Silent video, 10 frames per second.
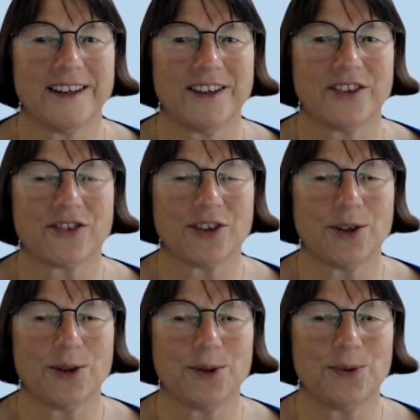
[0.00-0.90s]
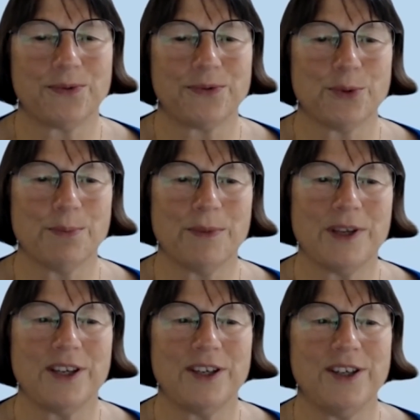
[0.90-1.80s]
so for
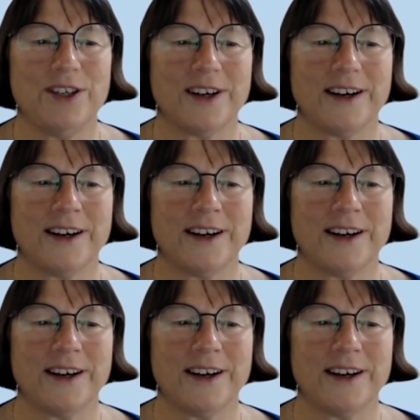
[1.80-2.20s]
me,